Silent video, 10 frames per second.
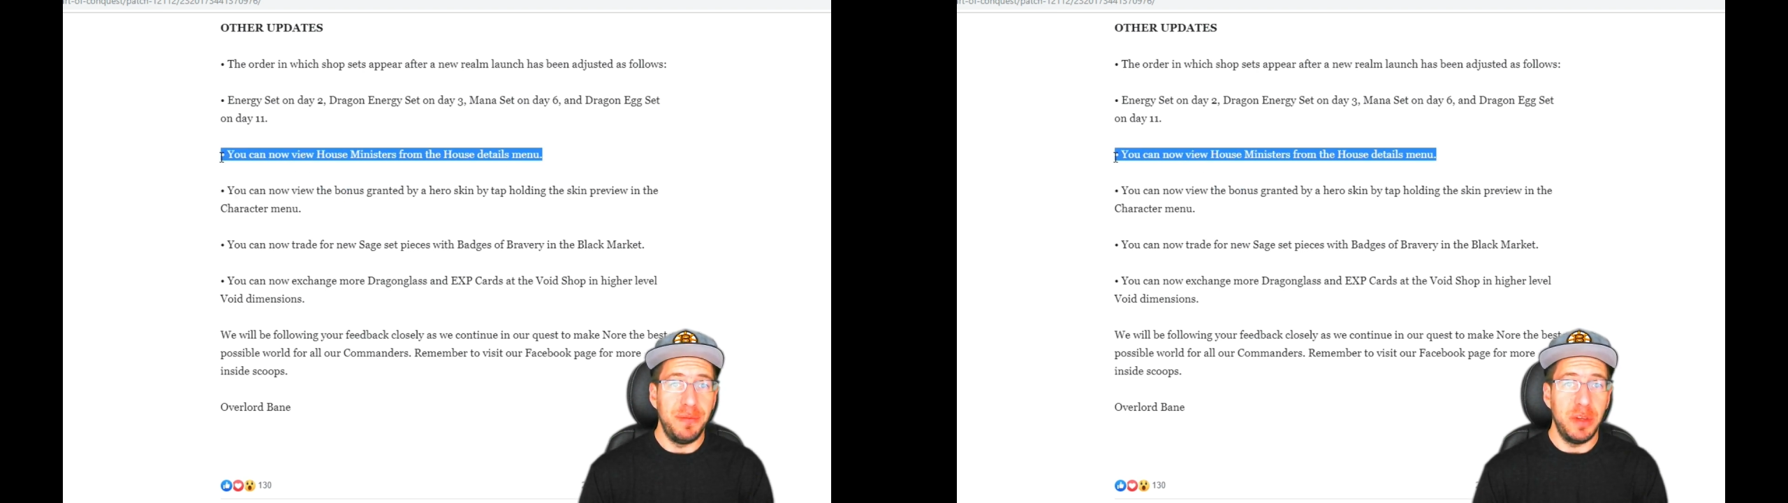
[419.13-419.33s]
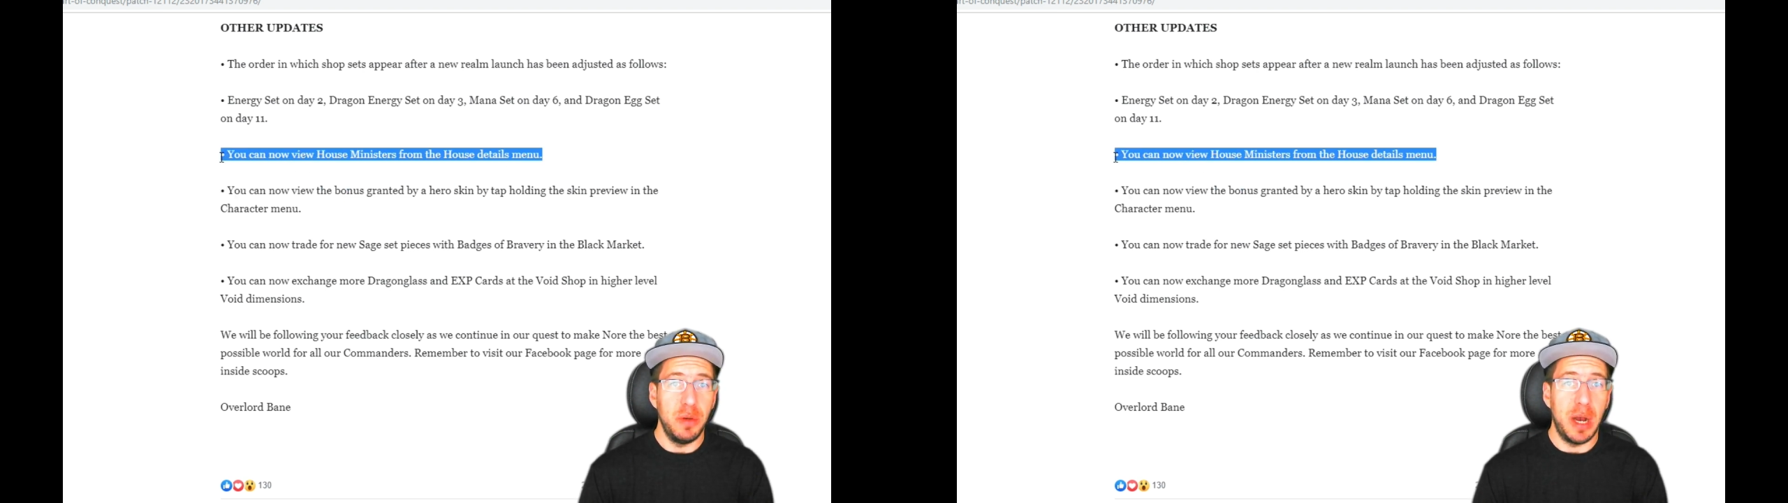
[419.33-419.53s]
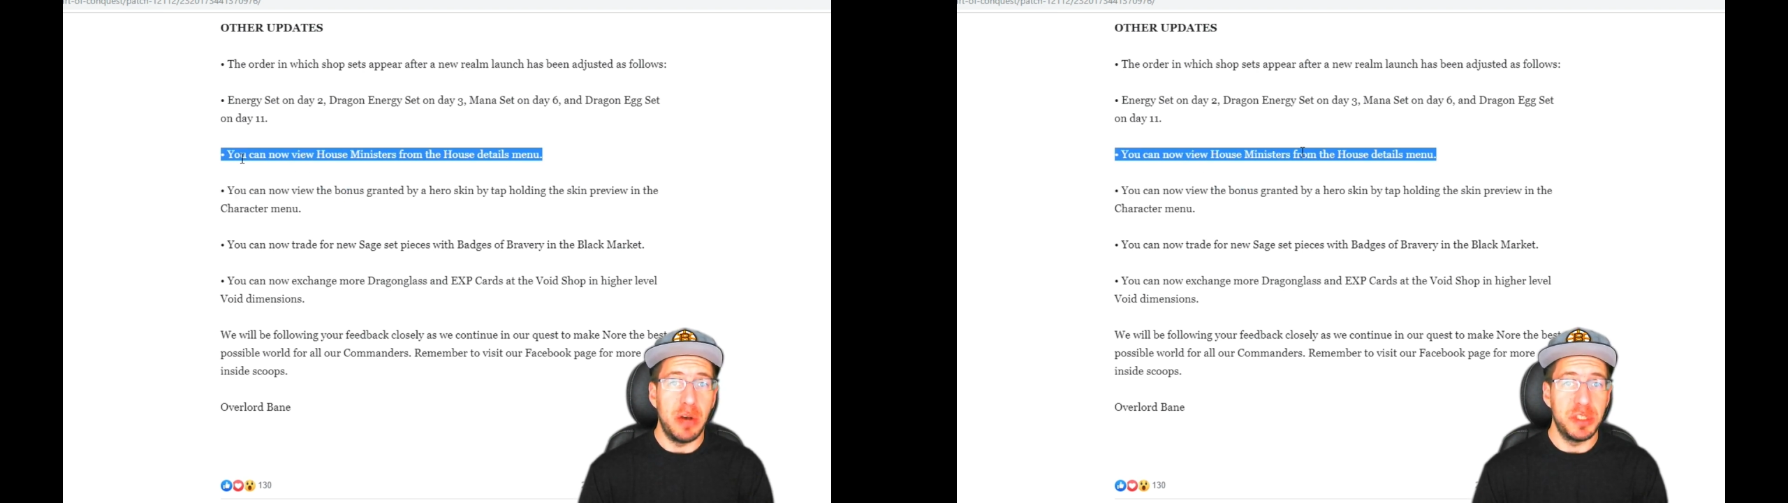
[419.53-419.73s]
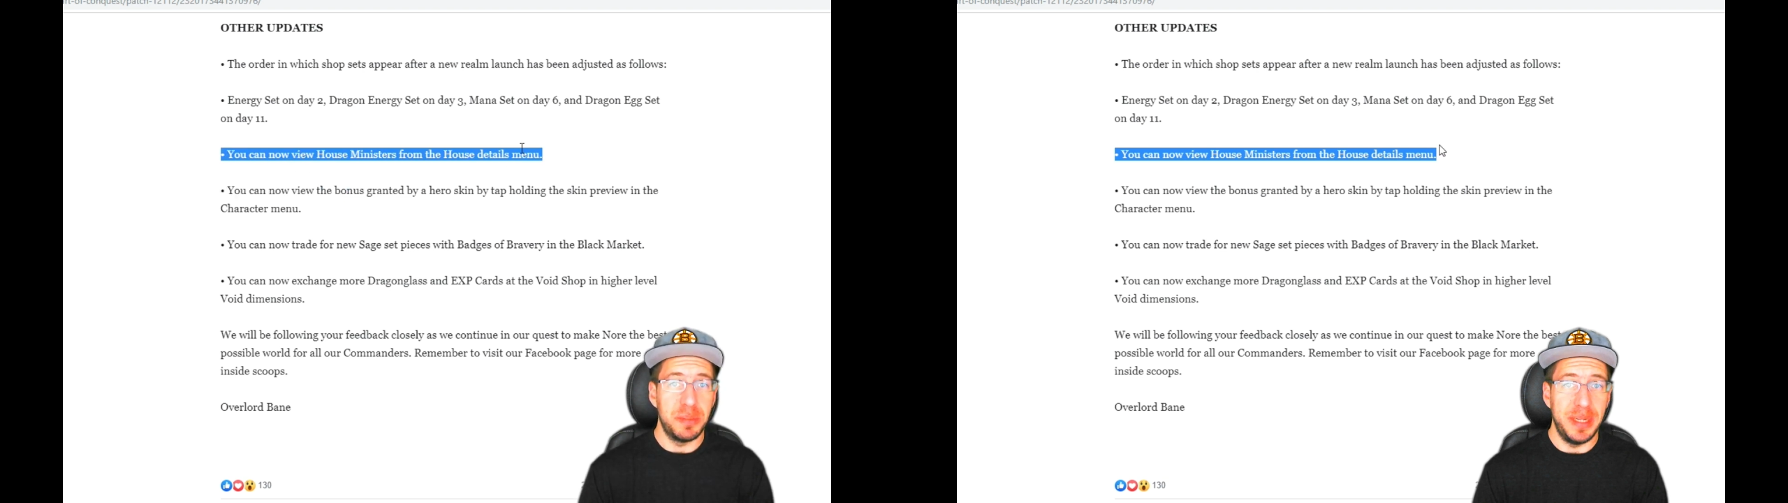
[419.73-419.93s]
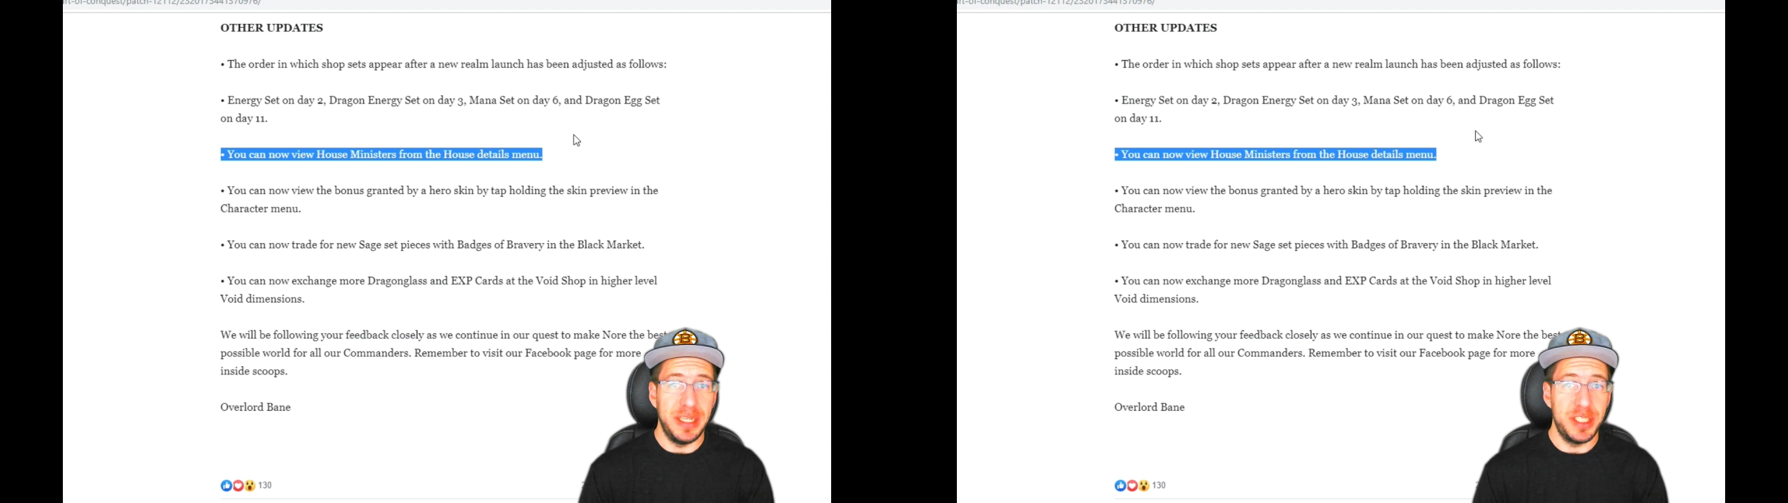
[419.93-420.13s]
view house
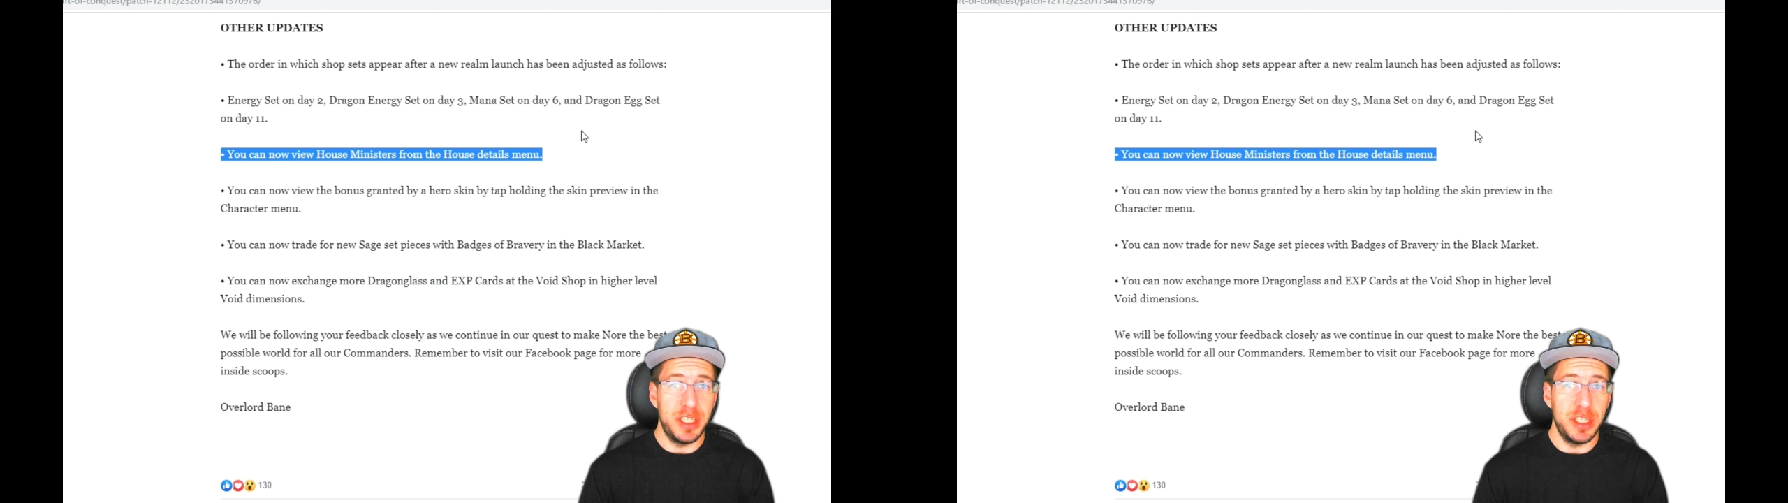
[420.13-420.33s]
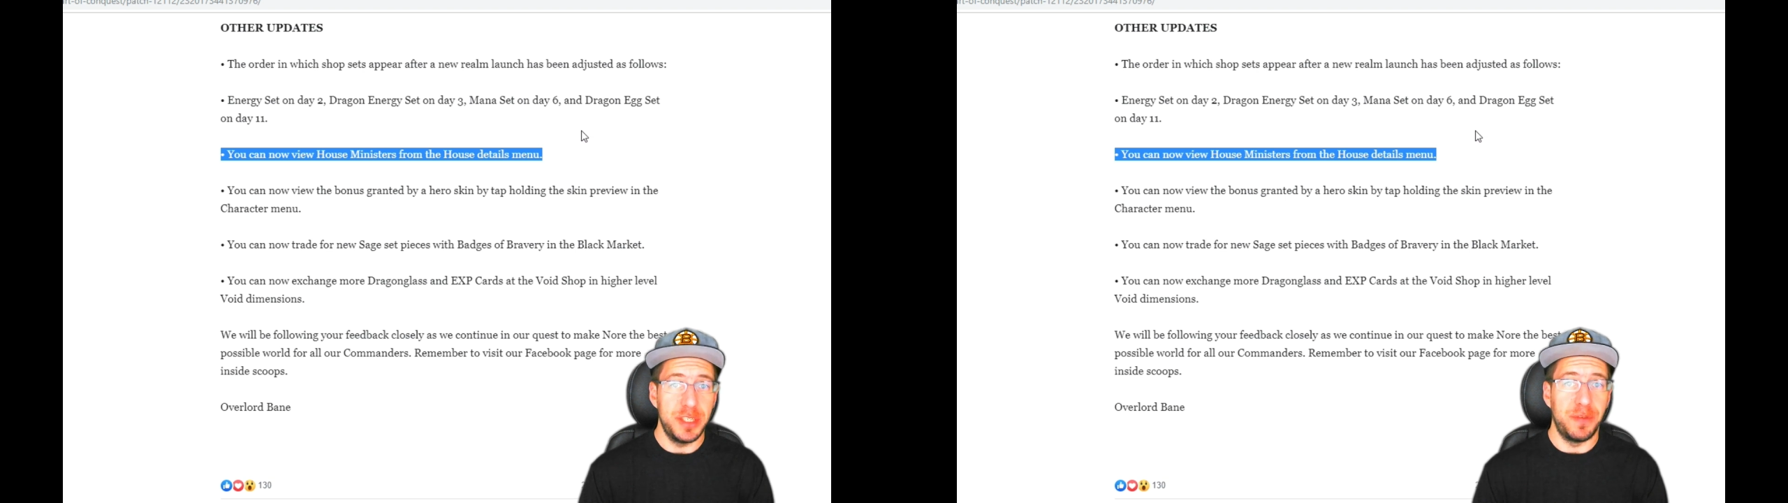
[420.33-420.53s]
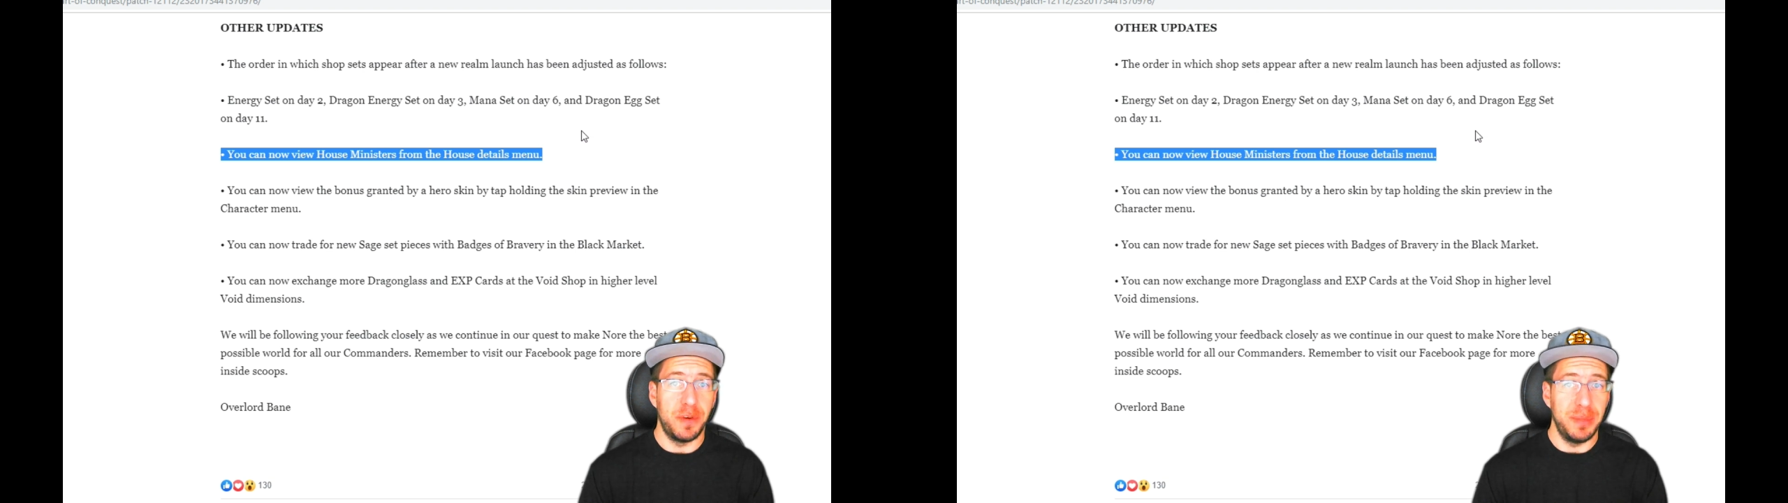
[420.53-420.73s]
ministers from